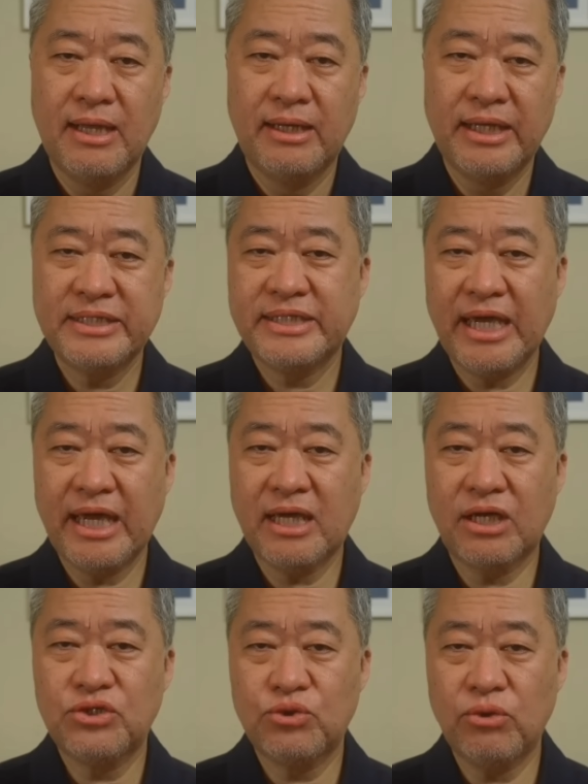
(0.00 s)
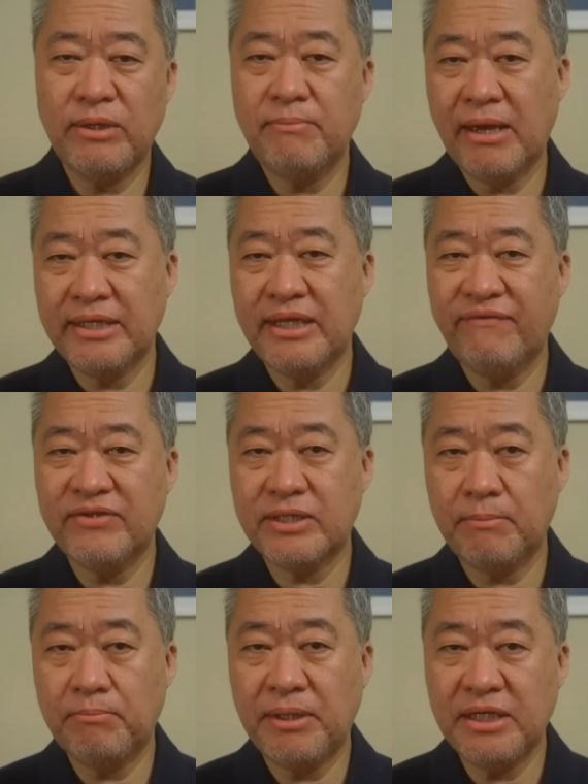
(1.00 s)
Let's take a truly
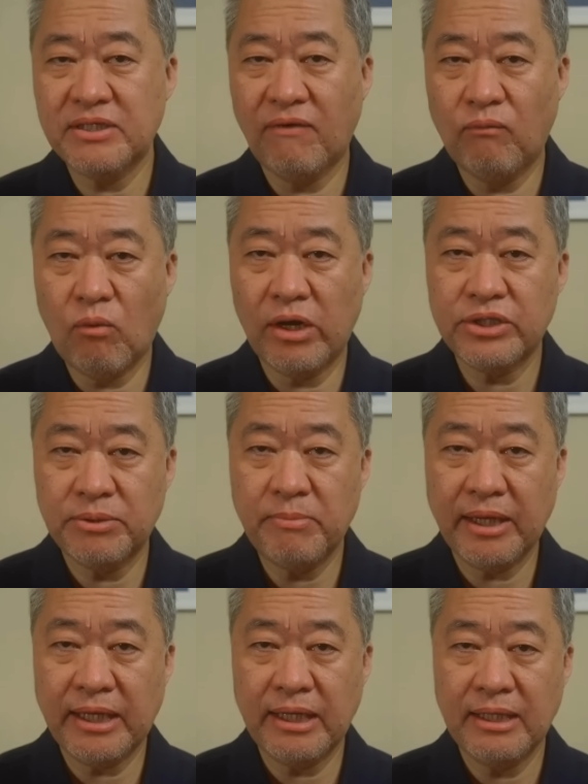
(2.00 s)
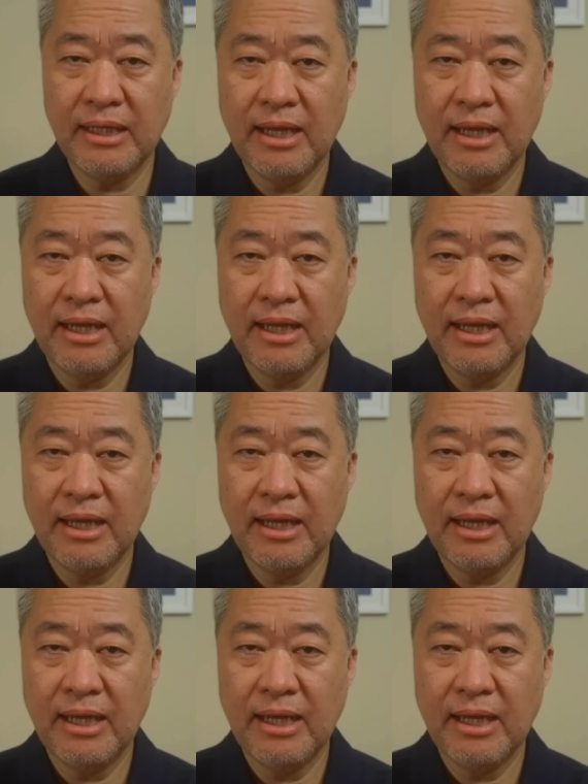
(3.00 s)
magnificent piece of watchmaking,